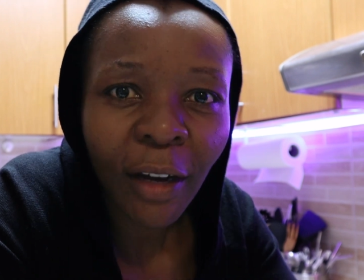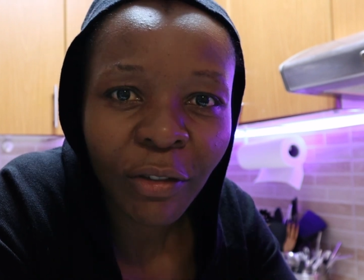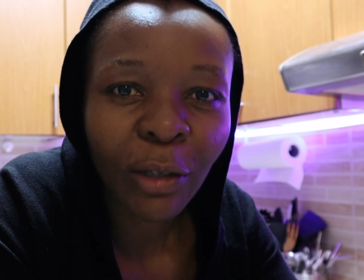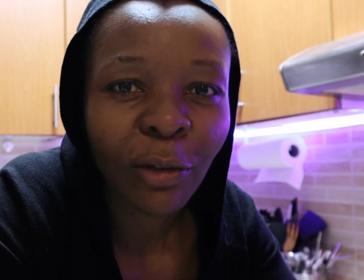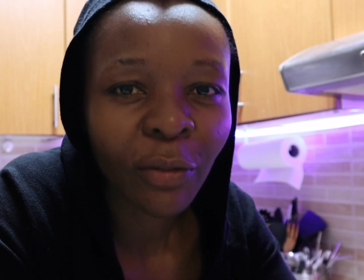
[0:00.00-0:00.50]

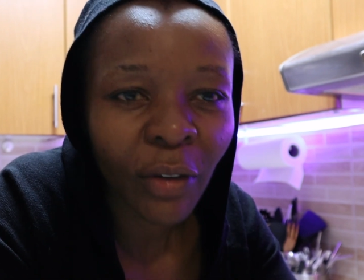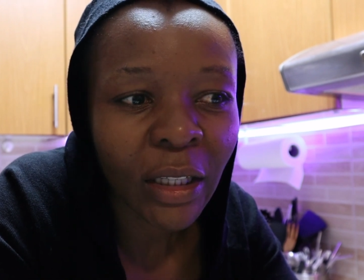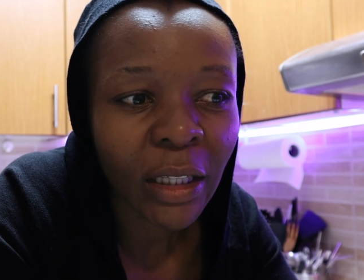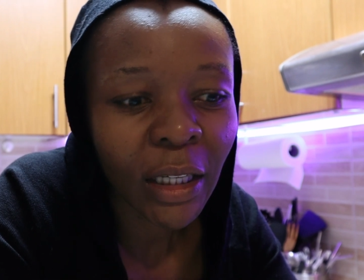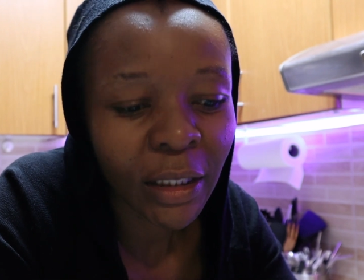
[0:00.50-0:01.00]
After
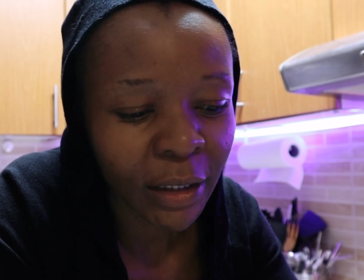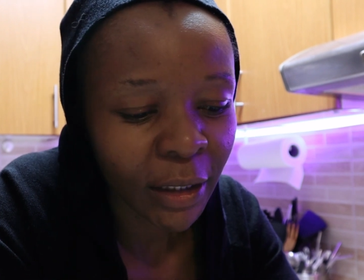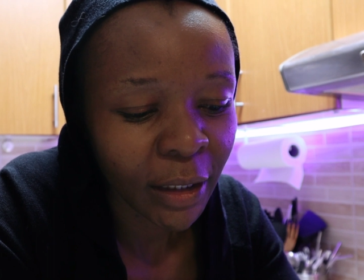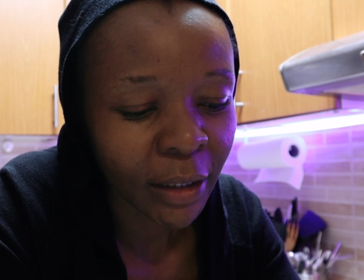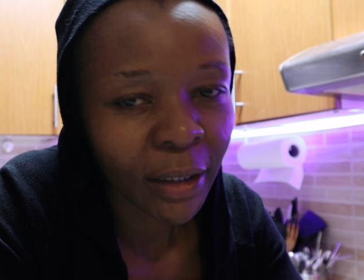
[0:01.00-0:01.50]
confessing that he
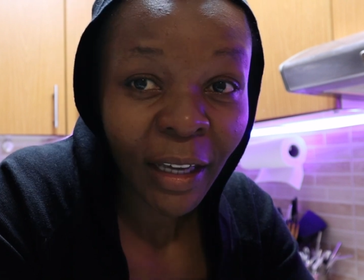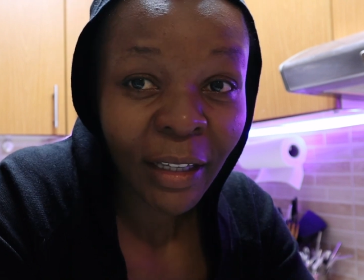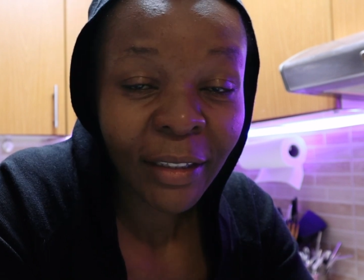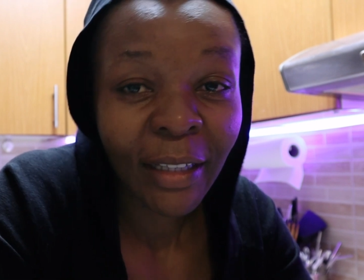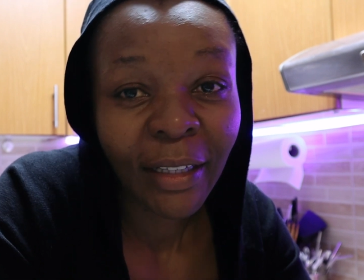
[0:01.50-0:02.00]
did it, the
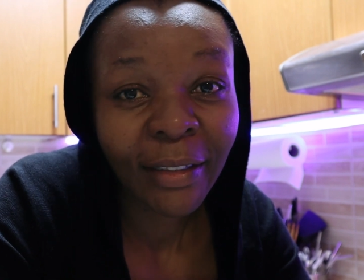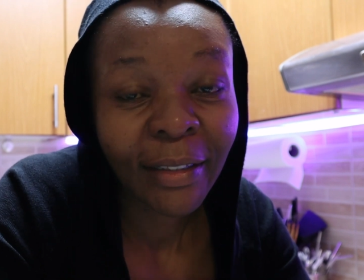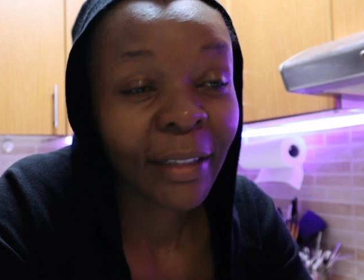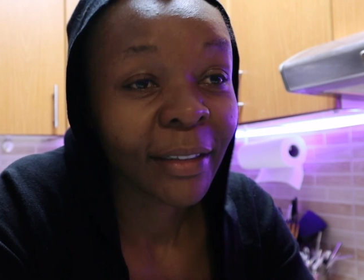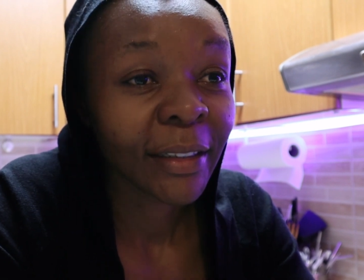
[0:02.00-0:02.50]
guy says
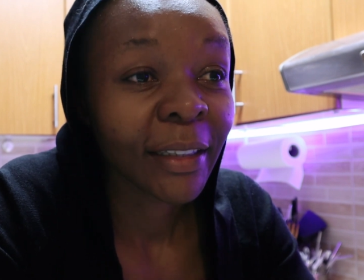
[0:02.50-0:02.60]
that